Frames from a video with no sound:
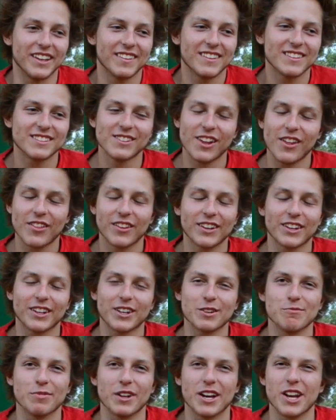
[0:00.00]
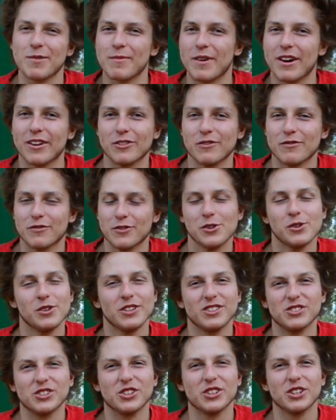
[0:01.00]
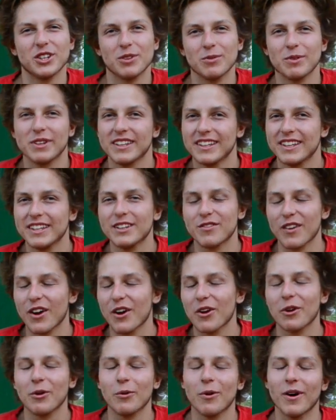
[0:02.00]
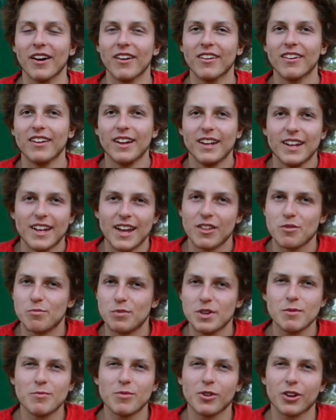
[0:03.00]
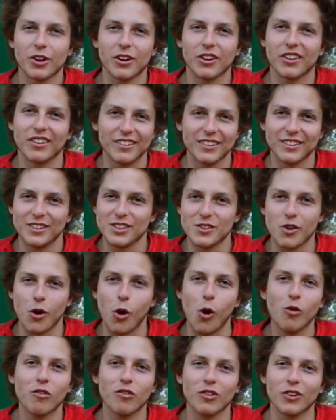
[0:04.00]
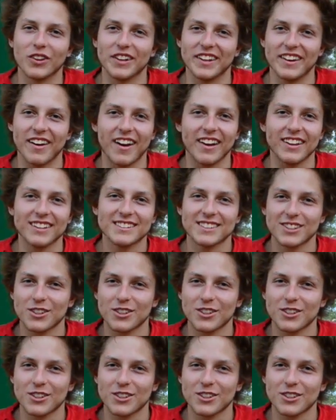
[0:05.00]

Yeah, there's nothing to complain about. The food is good. We eat very well. The people are overly nice.